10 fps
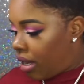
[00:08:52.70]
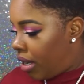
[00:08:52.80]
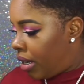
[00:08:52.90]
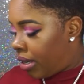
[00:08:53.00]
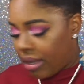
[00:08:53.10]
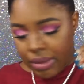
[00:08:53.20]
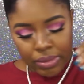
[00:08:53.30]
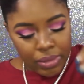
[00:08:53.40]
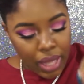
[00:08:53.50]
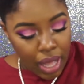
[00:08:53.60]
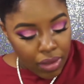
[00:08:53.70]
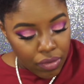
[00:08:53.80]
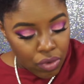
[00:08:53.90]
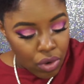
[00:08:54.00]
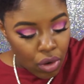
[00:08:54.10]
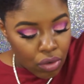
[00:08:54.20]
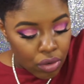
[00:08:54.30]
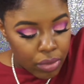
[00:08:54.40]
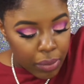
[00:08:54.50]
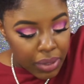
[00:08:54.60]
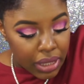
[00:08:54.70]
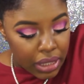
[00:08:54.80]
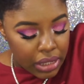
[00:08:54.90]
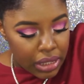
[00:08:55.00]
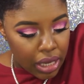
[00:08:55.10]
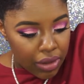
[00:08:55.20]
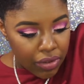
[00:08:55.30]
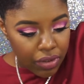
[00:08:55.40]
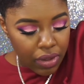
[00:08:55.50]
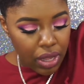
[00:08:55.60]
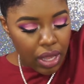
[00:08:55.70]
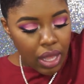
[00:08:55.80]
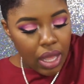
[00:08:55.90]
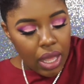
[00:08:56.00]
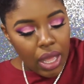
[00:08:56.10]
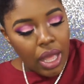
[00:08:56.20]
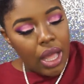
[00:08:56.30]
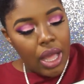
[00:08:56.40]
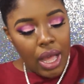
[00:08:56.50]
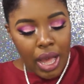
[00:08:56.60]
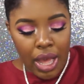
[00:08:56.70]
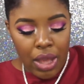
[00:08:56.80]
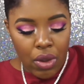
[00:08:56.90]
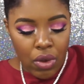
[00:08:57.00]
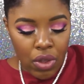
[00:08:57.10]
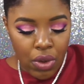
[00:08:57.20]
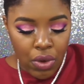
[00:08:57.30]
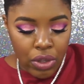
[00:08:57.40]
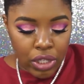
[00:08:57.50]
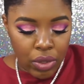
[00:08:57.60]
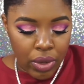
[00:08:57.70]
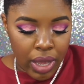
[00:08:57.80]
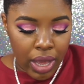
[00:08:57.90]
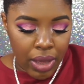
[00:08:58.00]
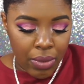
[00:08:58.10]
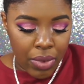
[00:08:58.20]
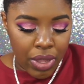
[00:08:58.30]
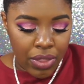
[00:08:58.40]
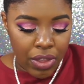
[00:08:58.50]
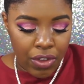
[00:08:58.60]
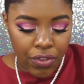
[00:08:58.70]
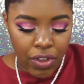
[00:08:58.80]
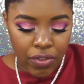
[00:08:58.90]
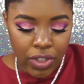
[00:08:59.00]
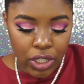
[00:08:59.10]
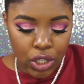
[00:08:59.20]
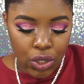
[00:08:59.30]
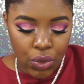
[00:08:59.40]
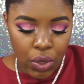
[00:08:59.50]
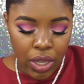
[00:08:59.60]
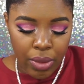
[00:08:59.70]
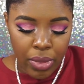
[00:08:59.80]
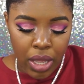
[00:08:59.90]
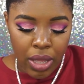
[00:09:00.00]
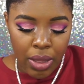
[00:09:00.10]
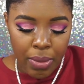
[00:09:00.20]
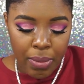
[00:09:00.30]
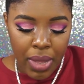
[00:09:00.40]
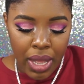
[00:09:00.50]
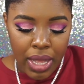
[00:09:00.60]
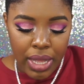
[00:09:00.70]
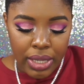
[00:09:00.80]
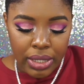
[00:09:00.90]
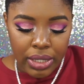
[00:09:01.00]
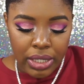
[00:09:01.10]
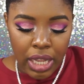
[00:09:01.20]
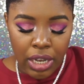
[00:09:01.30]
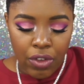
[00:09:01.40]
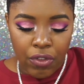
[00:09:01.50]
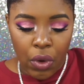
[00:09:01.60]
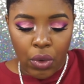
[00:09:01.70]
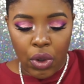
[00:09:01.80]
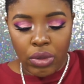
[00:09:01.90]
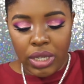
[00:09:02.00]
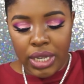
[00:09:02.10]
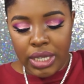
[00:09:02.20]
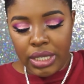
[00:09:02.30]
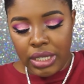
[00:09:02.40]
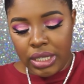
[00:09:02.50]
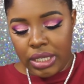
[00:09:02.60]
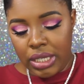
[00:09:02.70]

I have no room to put this stuff. It also came with a 52mm telephoto lens,